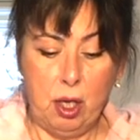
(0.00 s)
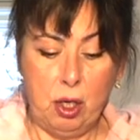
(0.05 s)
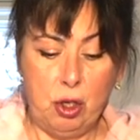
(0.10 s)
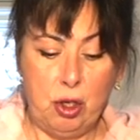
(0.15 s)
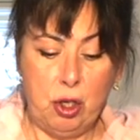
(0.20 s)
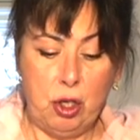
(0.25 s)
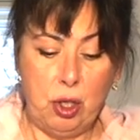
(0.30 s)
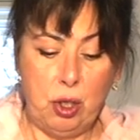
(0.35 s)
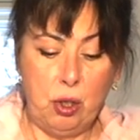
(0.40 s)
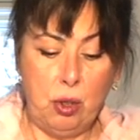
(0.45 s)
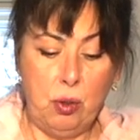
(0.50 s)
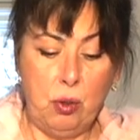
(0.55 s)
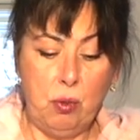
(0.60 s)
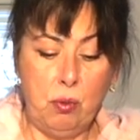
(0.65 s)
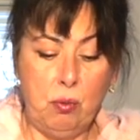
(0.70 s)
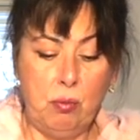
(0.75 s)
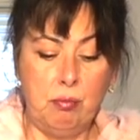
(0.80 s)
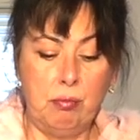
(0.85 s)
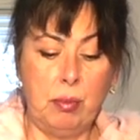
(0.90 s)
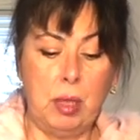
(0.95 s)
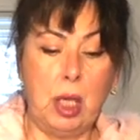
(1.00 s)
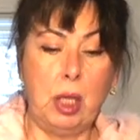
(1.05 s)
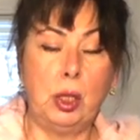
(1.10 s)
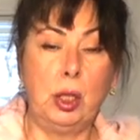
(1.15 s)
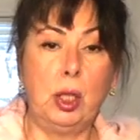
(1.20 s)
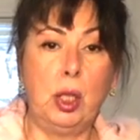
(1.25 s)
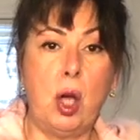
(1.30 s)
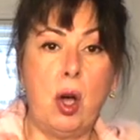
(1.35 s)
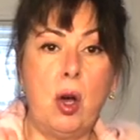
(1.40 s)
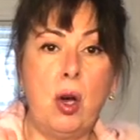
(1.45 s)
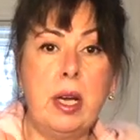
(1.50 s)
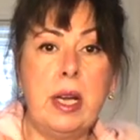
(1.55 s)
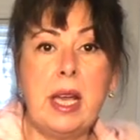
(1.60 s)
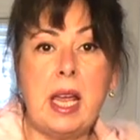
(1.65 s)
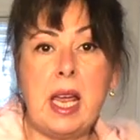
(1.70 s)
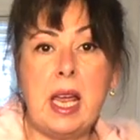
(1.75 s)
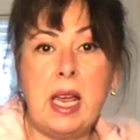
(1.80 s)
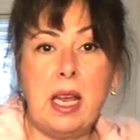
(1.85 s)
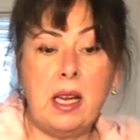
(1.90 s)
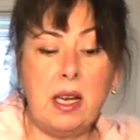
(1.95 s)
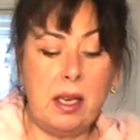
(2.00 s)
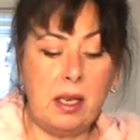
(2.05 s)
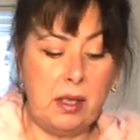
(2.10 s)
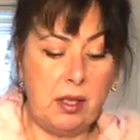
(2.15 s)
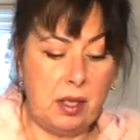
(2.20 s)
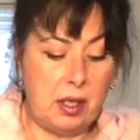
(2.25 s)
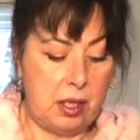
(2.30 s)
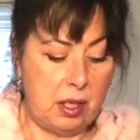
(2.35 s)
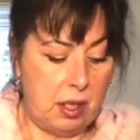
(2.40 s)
to elongated